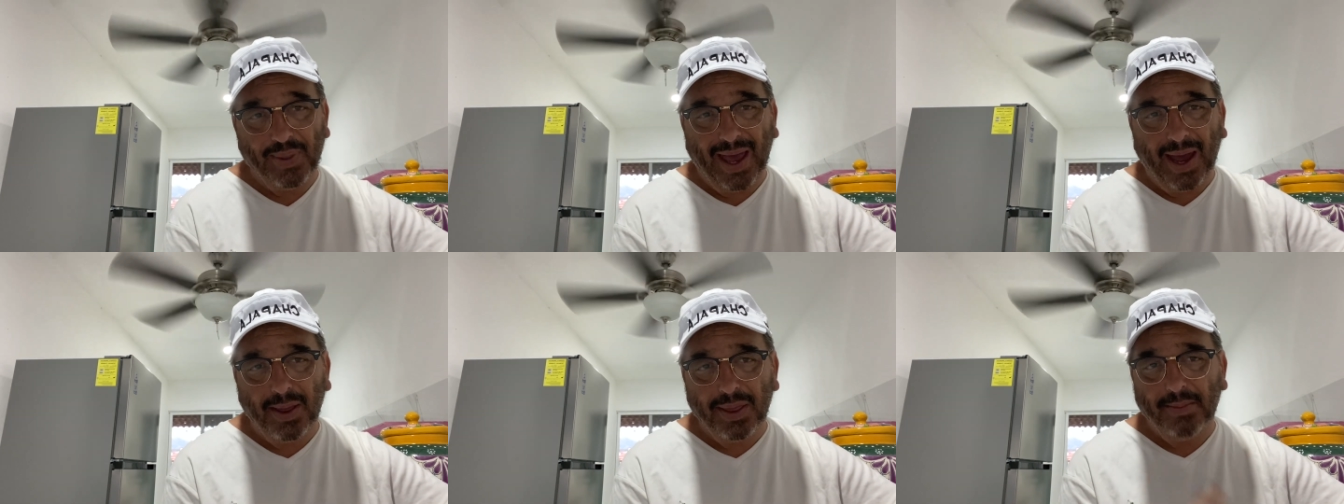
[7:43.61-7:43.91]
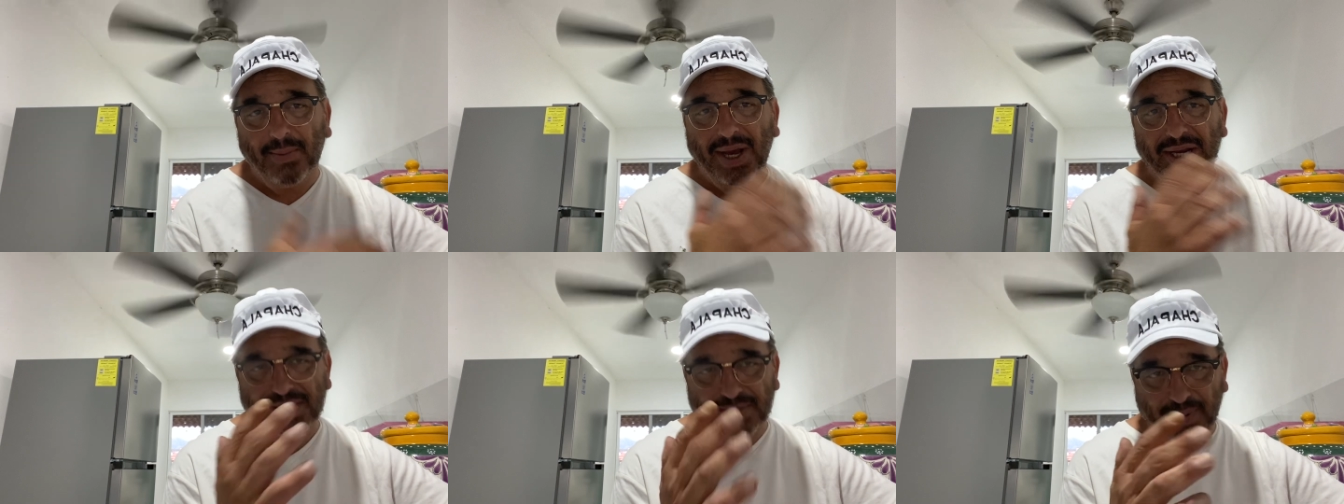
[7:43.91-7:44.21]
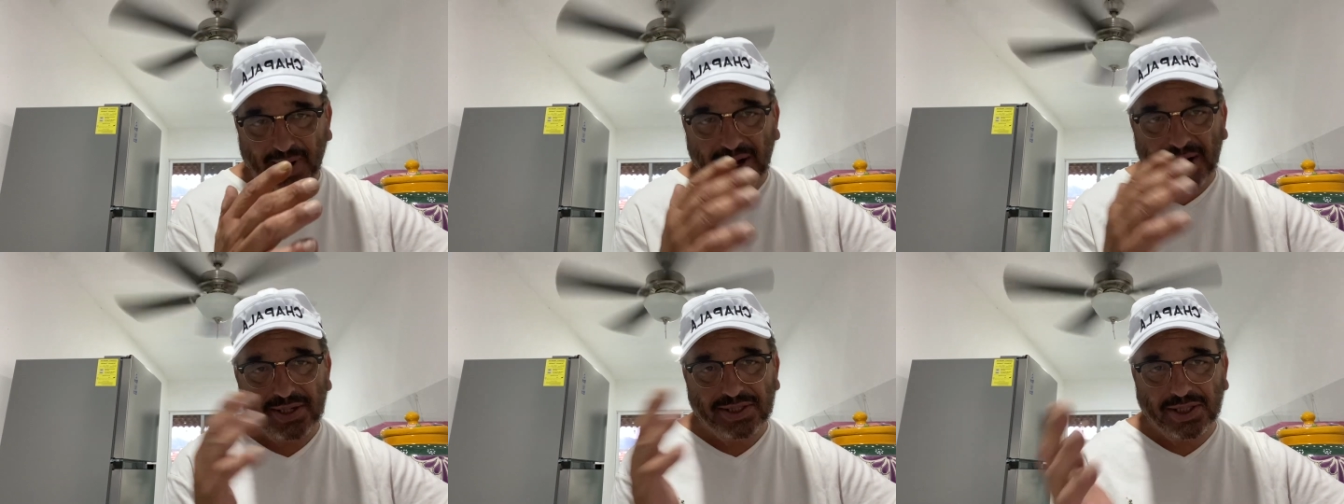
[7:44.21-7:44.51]
Now that my
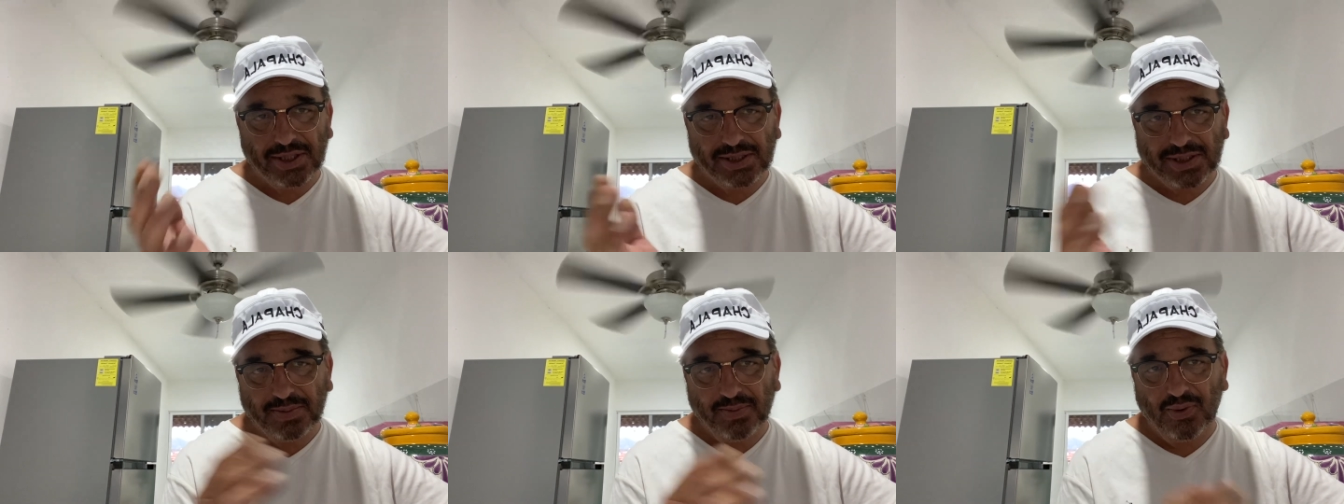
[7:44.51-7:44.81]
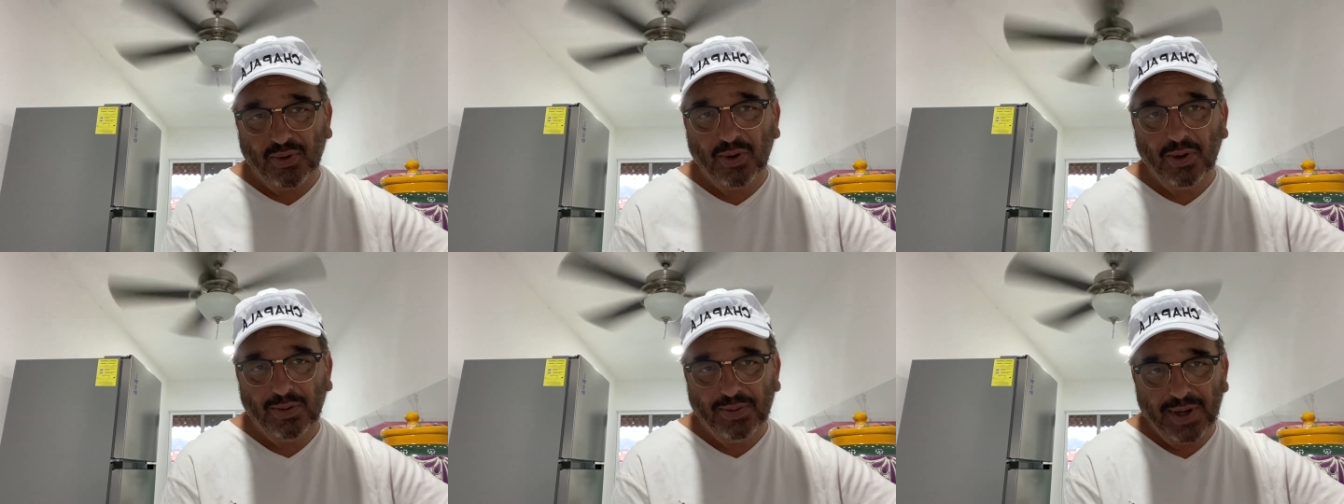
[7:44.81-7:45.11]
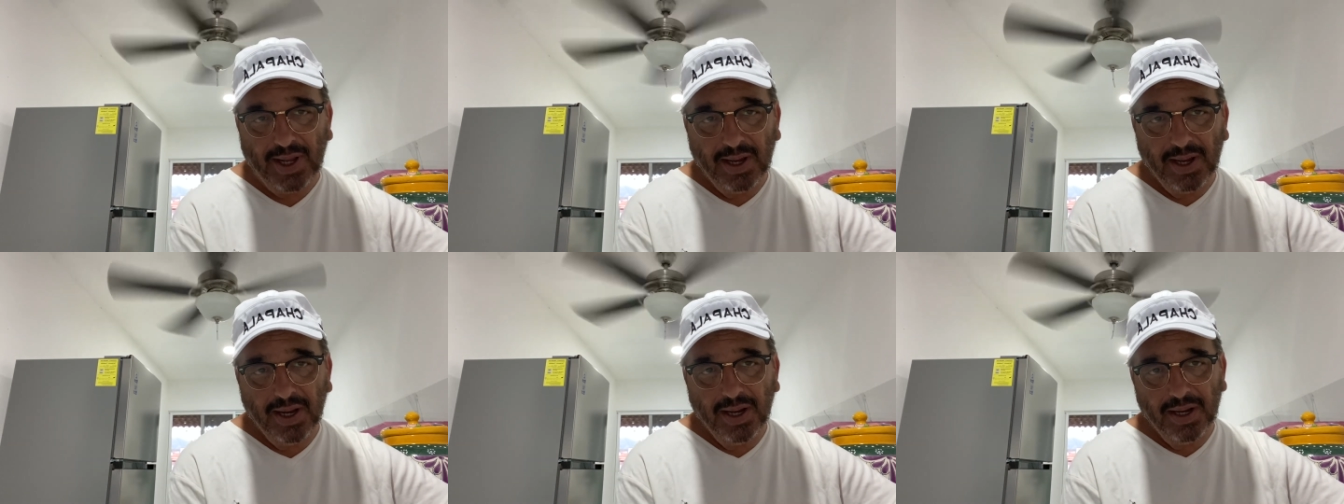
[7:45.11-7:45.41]
Spanish has
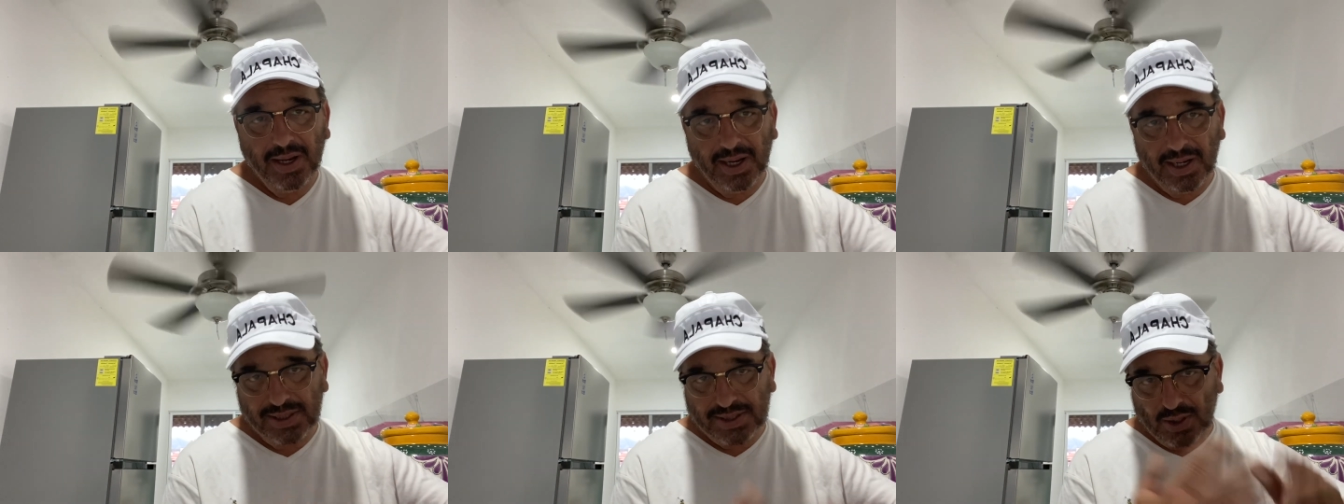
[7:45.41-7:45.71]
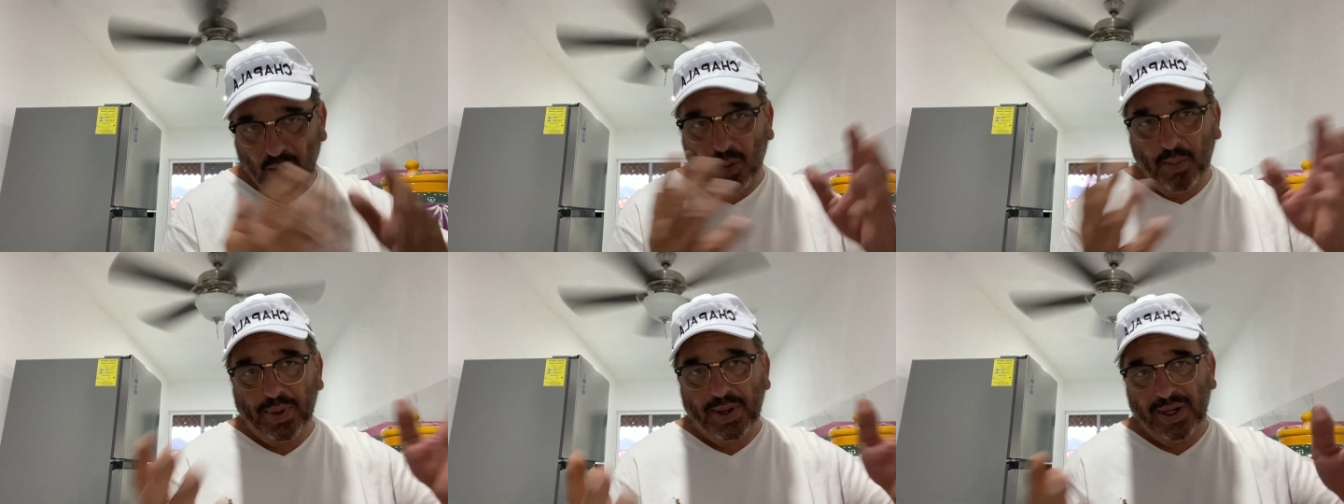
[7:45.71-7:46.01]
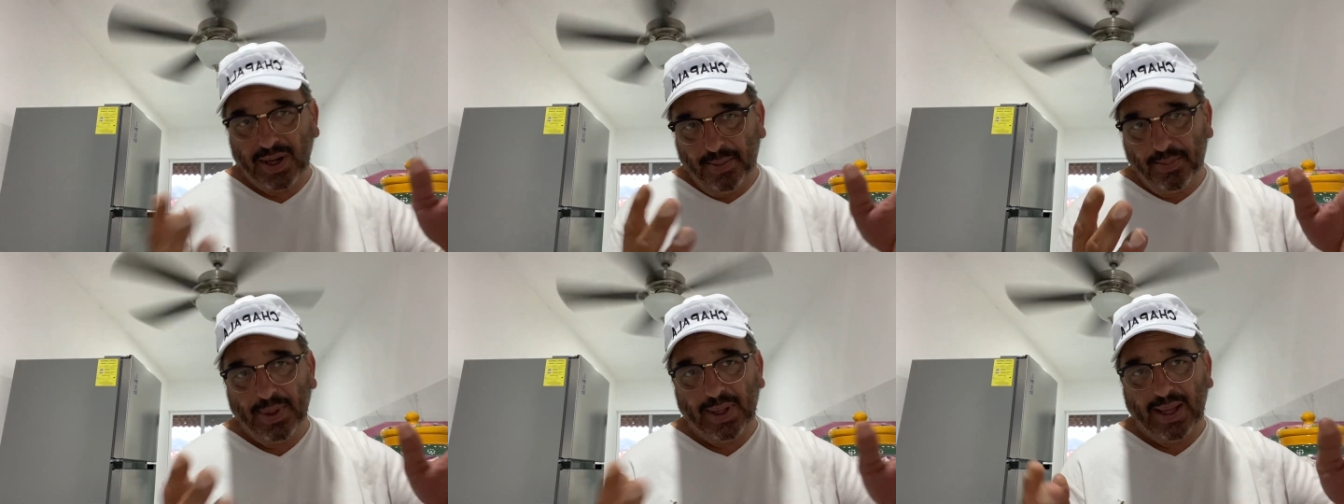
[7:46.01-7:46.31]
improved, it's
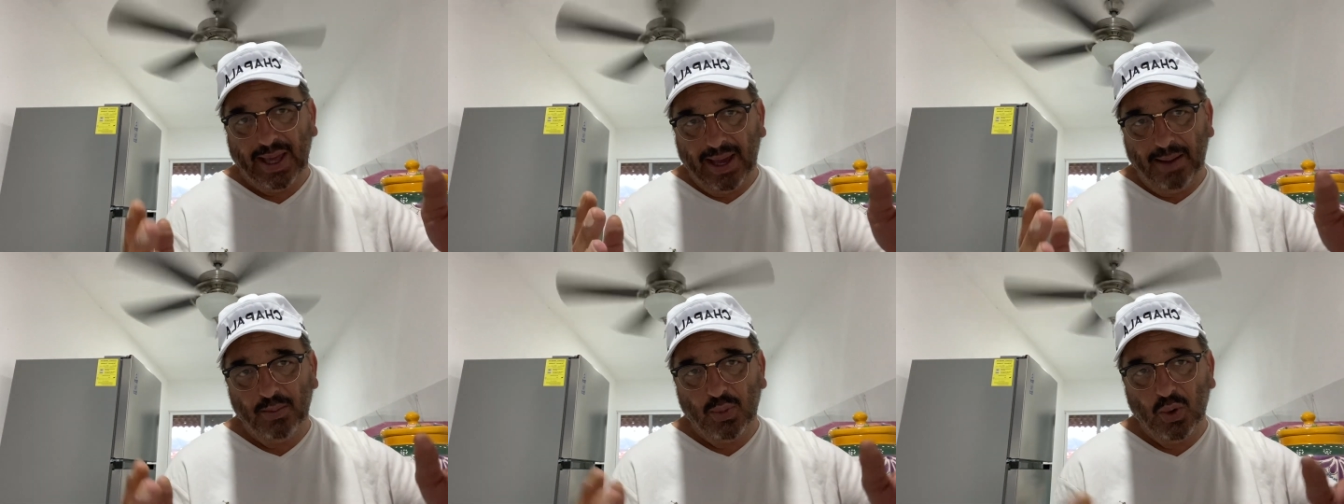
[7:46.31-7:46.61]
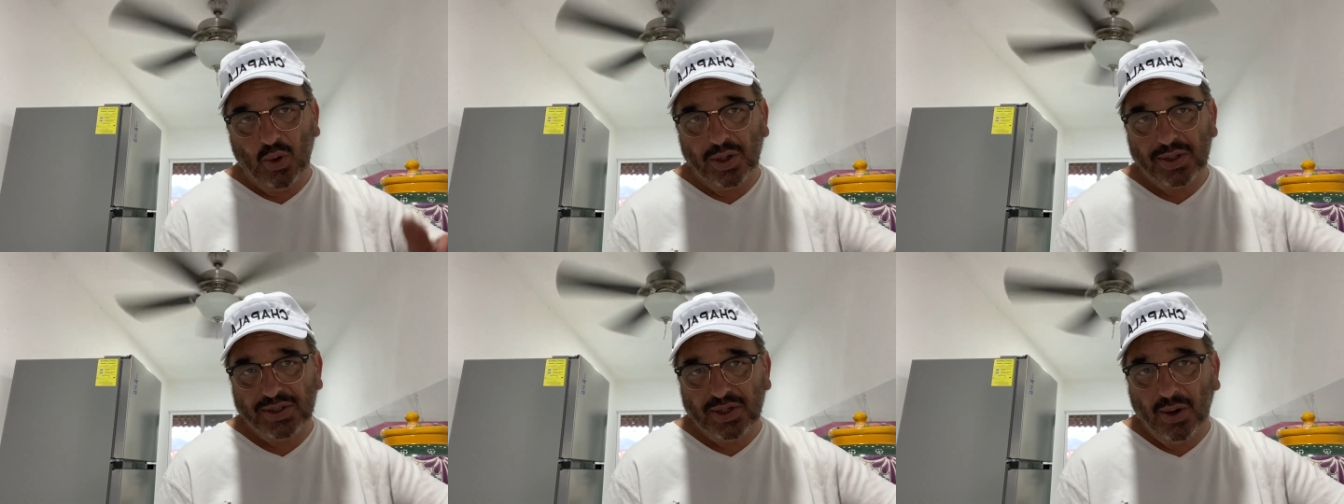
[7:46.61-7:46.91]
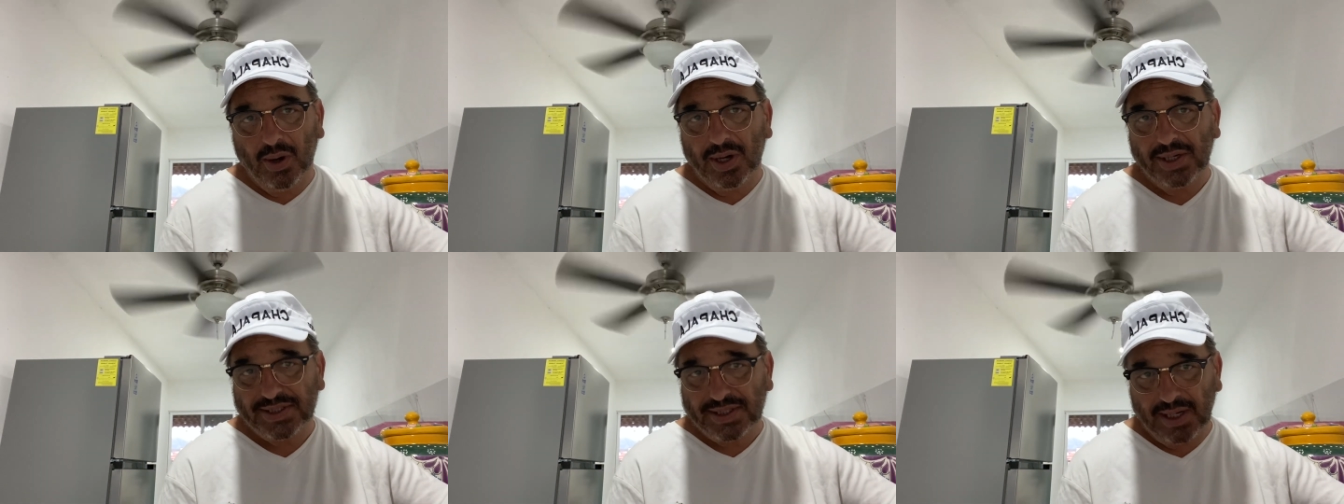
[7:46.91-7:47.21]
opened up a lot more
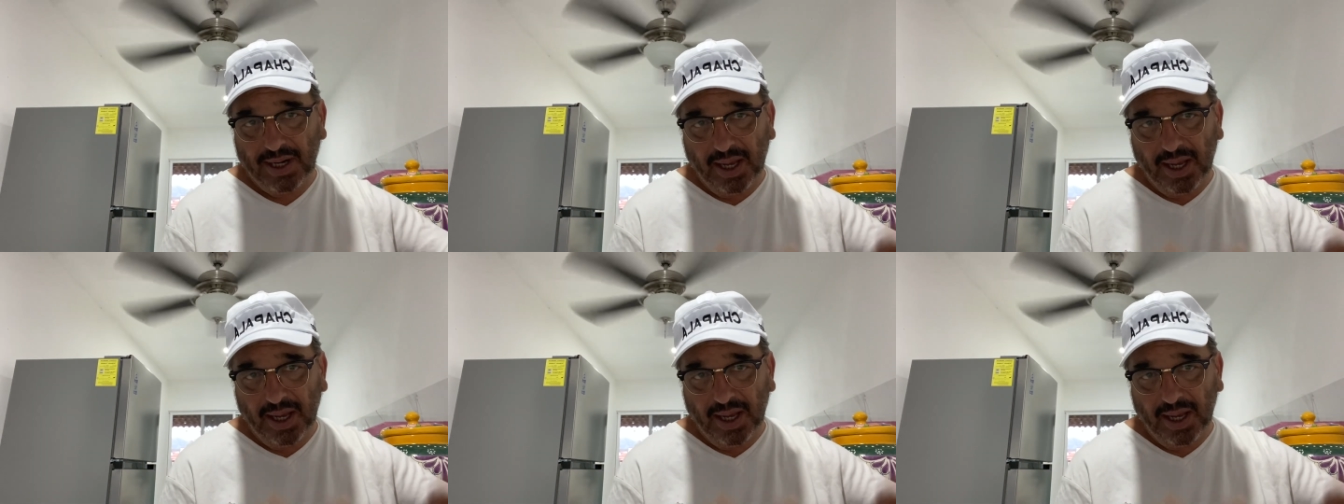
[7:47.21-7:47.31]
doors,